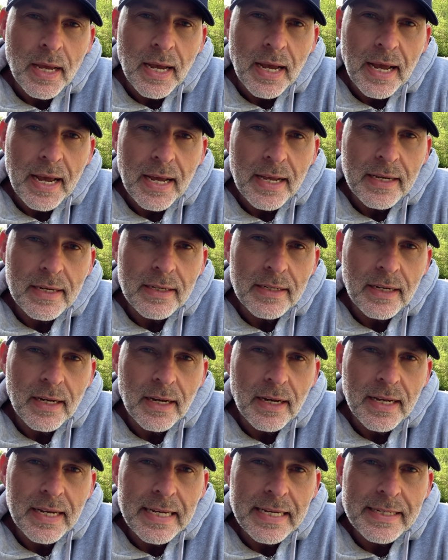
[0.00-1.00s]
And
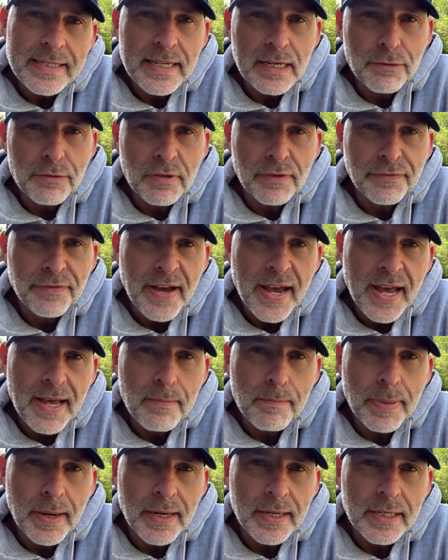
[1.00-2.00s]
uh, he said it was a
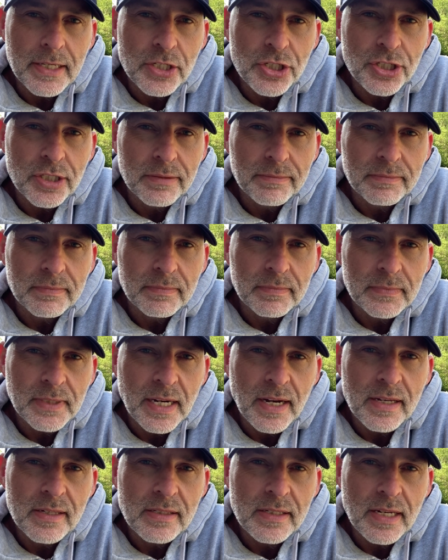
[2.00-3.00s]
fan page.
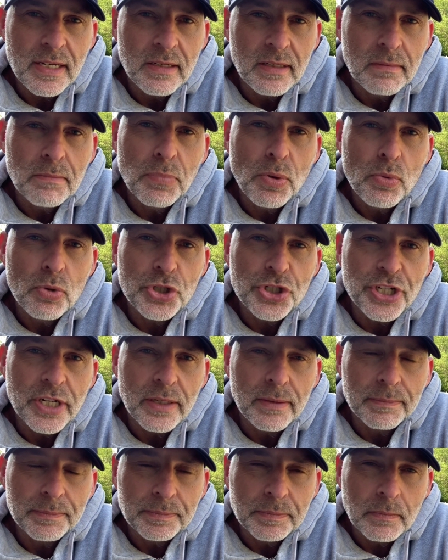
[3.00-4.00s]
And I said,
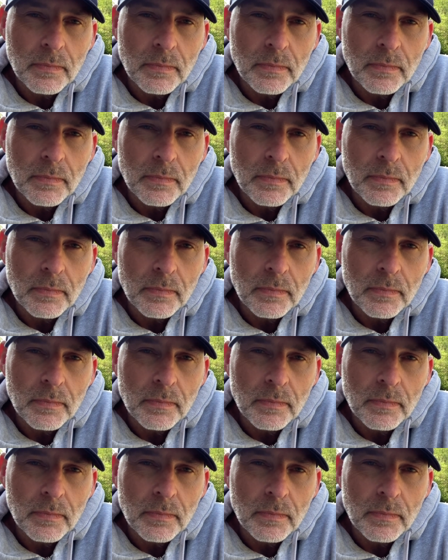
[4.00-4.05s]
bullshit.